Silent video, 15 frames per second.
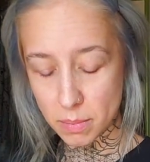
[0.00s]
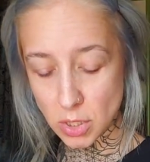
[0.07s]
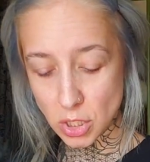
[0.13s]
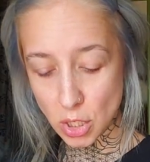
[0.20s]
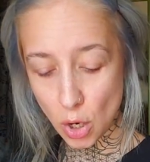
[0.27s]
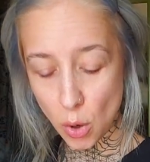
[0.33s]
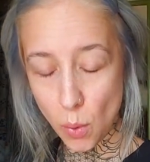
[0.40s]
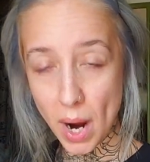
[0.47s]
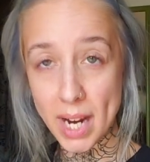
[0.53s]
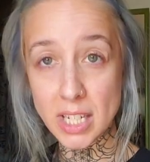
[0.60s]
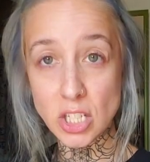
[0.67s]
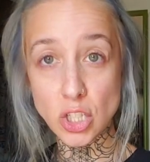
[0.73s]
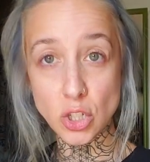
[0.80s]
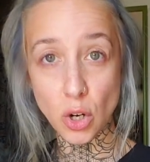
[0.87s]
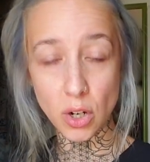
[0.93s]
So I
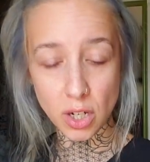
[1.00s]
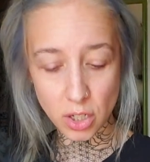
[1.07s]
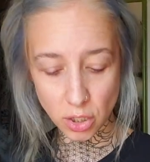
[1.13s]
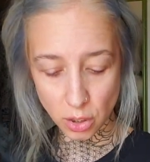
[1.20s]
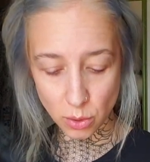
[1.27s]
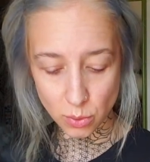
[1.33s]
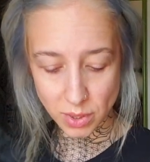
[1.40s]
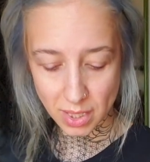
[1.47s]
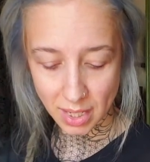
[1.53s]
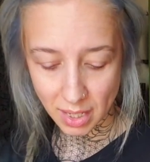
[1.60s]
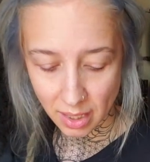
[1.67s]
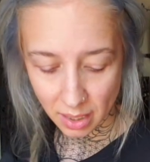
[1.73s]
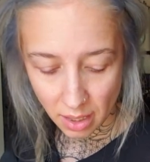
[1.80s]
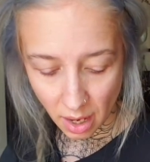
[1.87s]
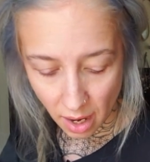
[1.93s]
started using,